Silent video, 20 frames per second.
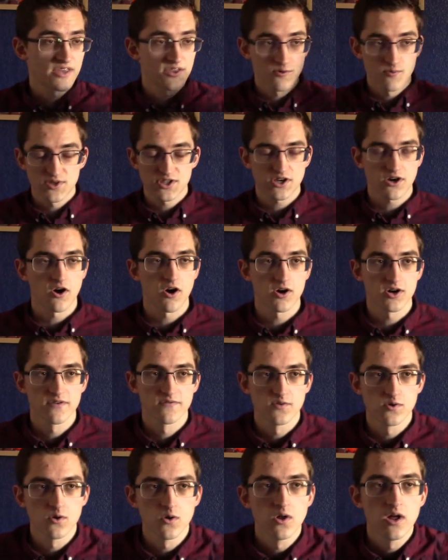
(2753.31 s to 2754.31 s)
They're with a
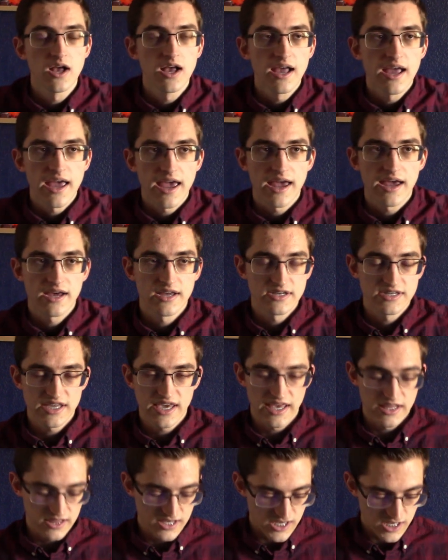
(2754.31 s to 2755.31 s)
carnival and
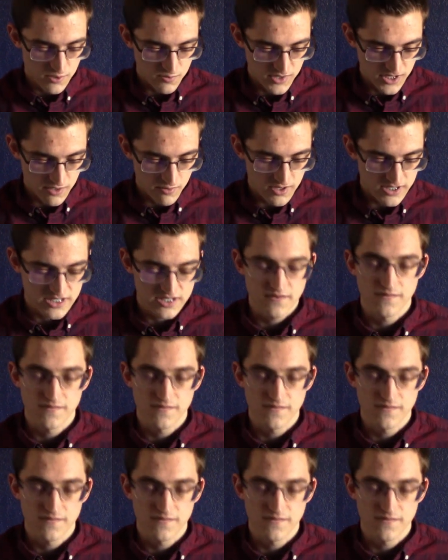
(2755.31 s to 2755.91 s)
Elide really wants